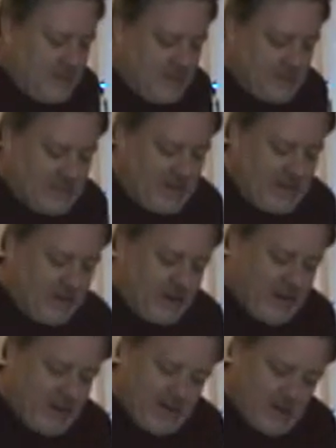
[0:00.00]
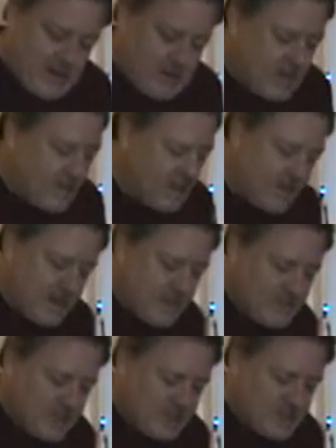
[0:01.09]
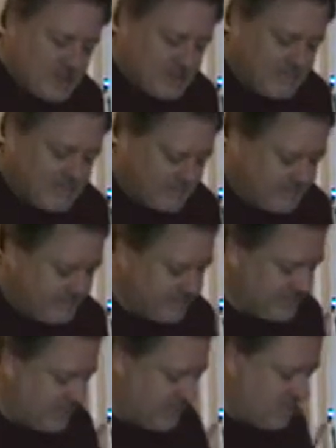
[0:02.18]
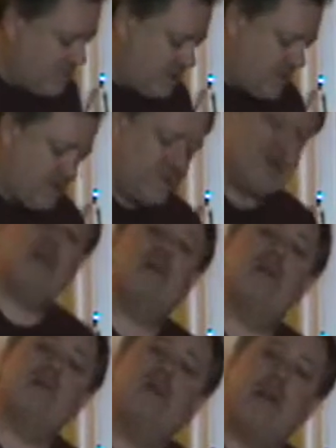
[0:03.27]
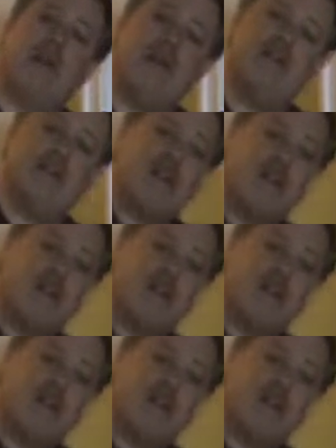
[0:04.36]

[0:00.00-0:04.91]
and dairy, and I'm just, I'm real, I don't think I'll ever engage in